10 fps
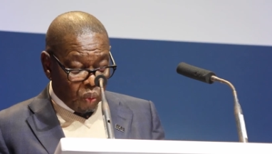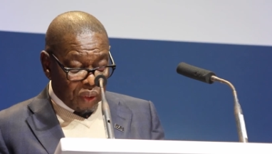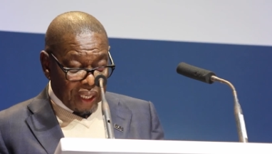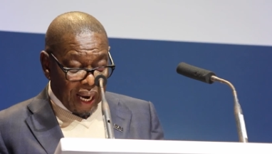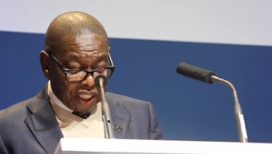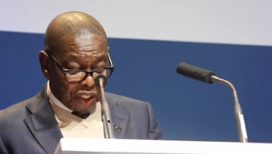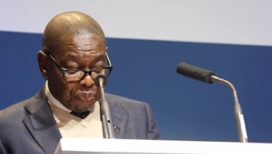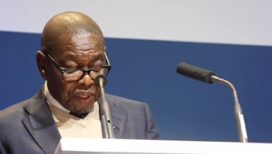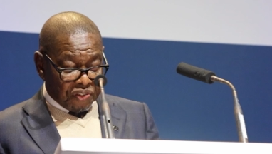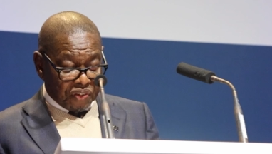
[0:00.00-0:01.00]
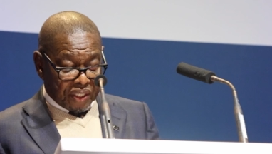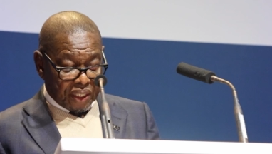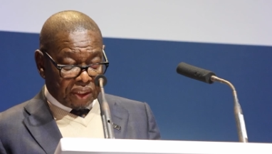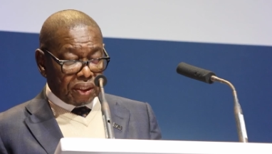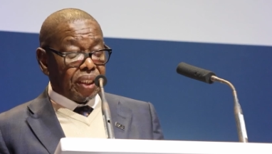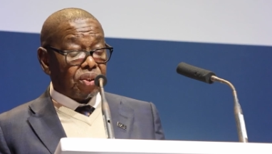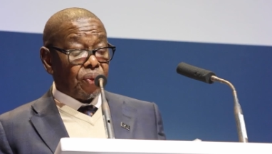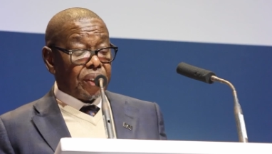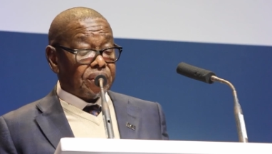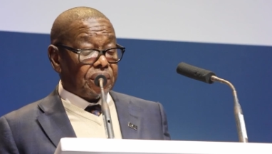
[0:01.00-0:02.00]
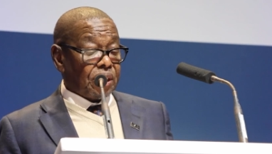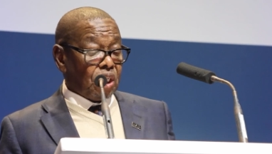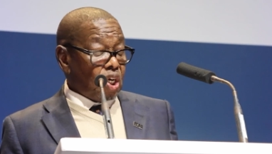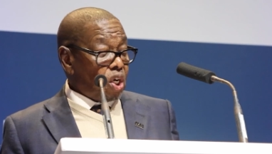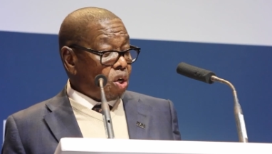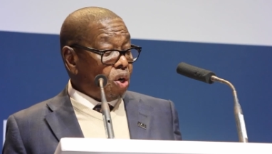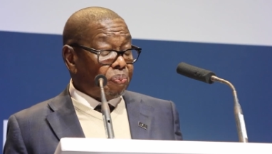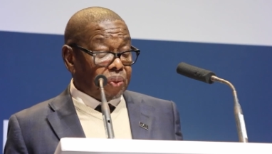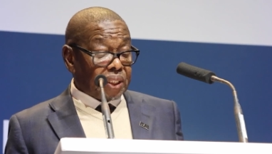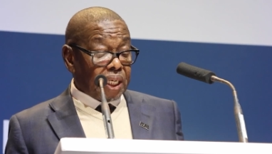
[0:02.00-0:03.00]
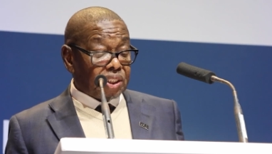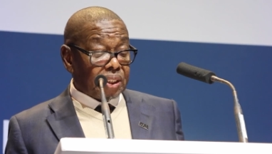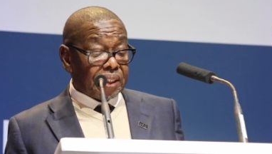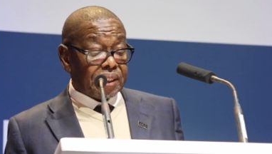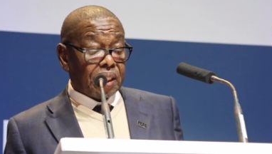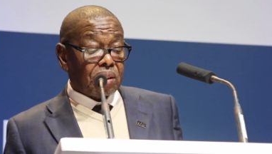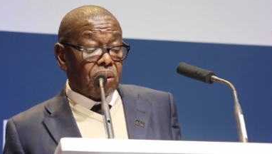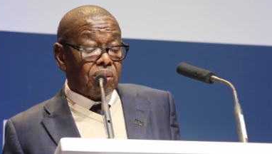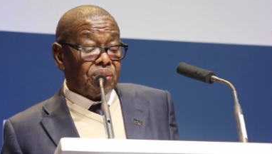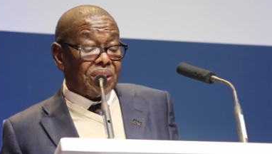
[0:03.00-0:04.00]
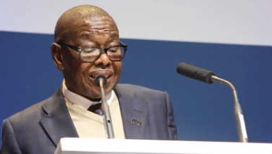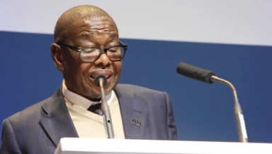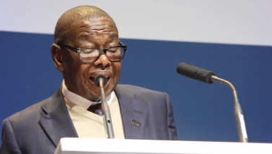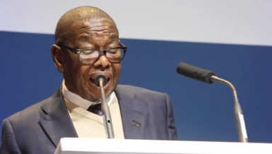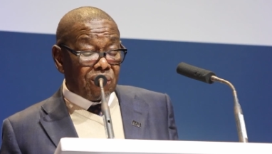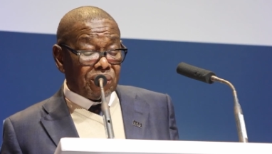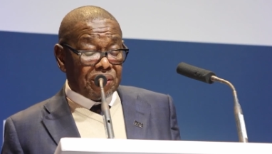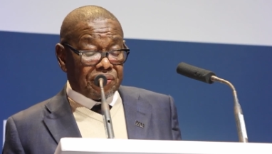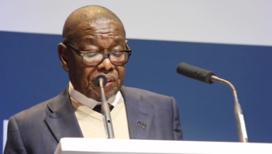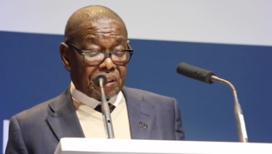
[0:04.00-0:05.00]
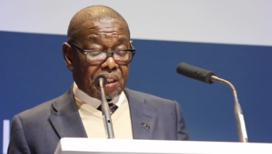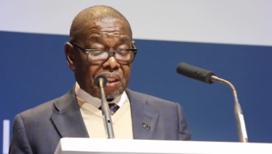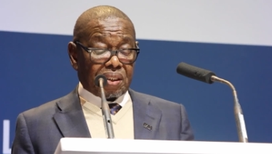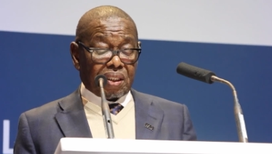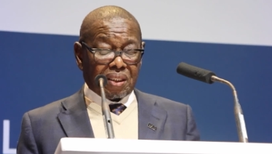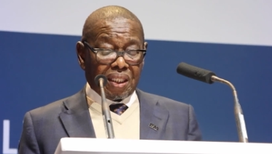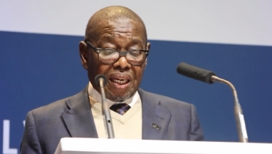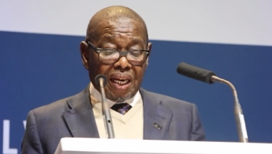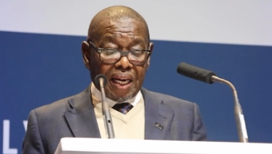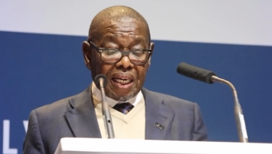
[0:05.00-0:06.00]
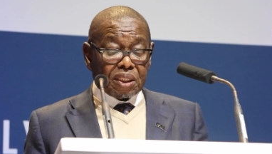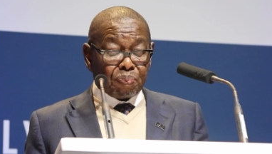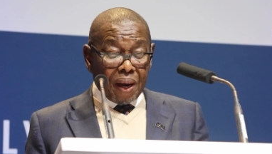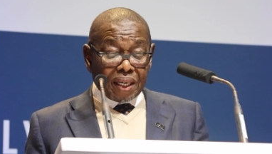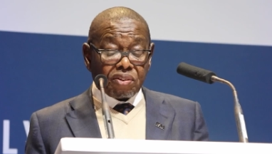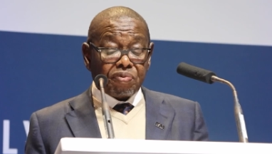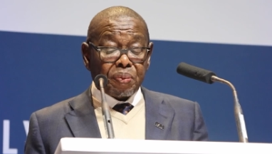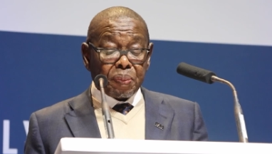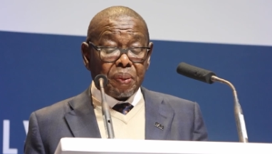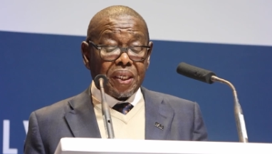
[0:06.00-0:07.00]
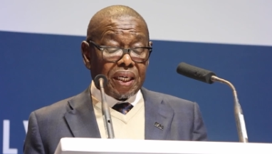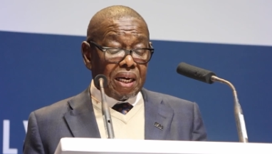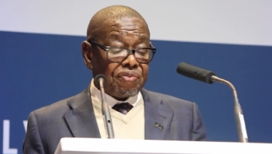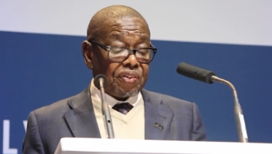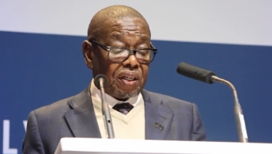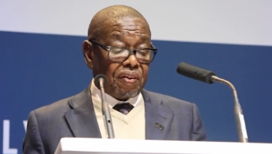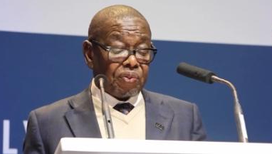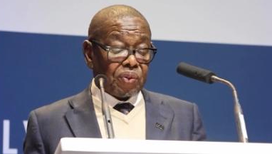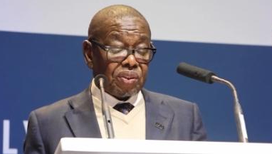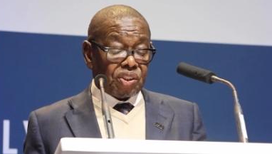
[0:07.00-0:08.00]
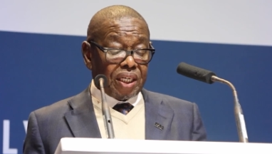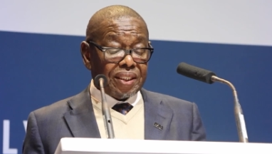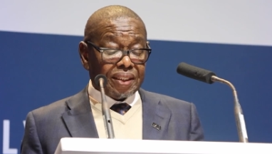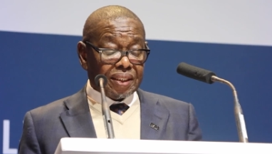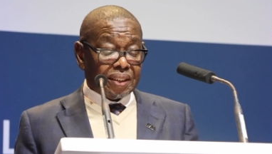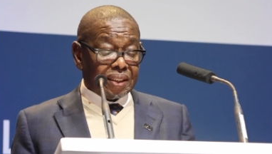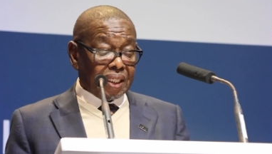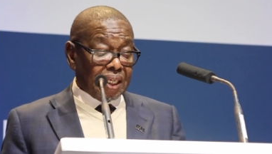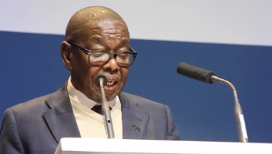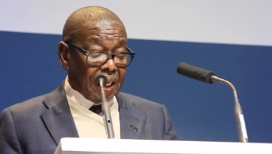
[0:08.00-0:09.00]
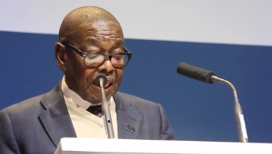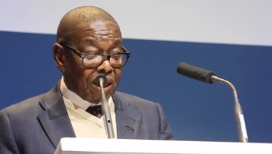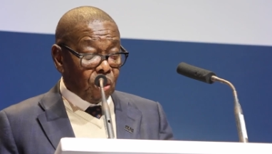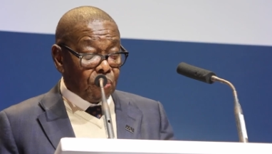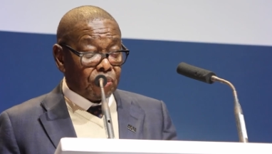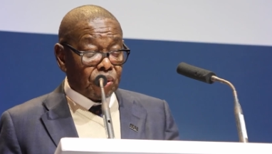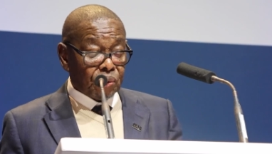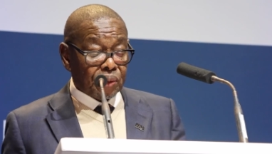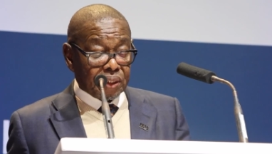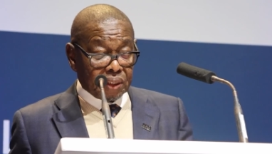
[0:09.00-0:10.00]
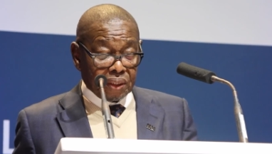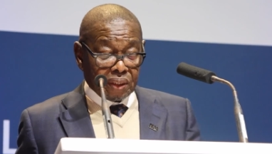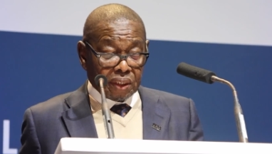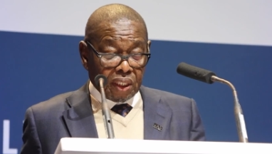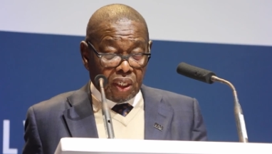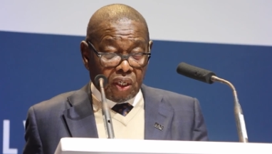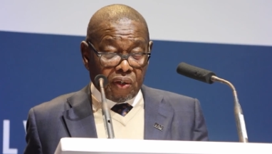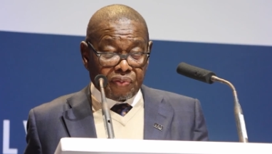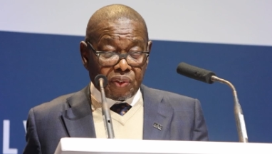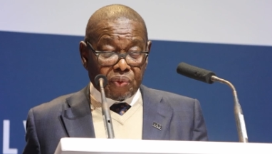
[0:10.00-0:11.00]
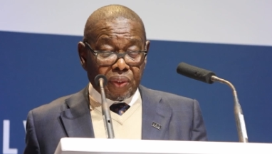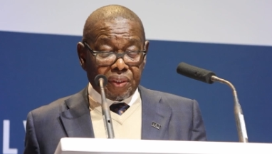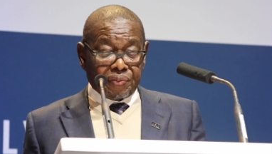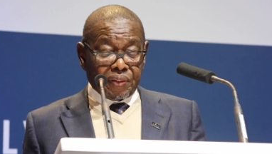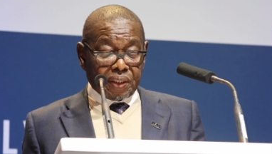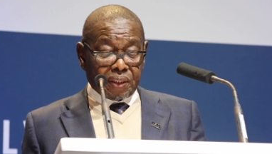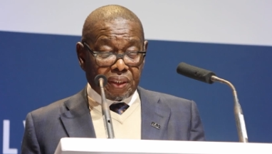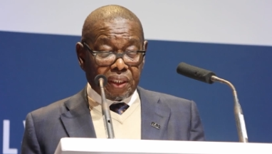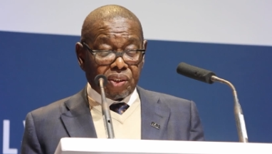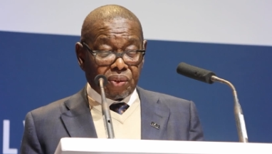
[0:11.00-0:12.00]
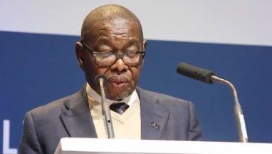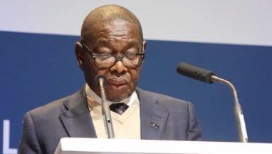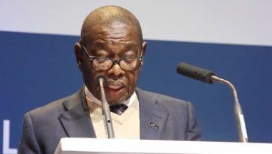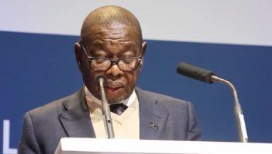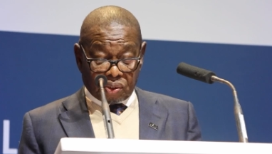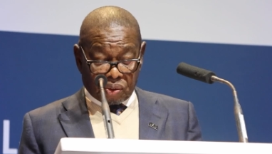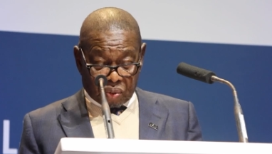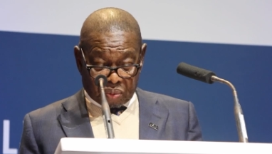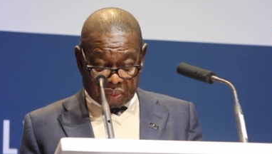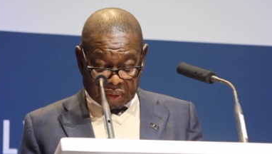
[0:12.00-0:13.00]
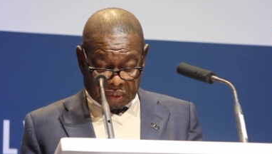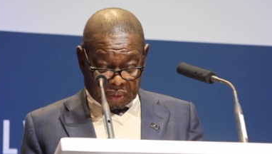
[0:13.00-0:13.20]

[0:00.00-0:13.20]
with high-speed research networks, computational technology and cloud infrastructures as part of preparing Africa for the challenges and opportunities of the 21st century astronomy.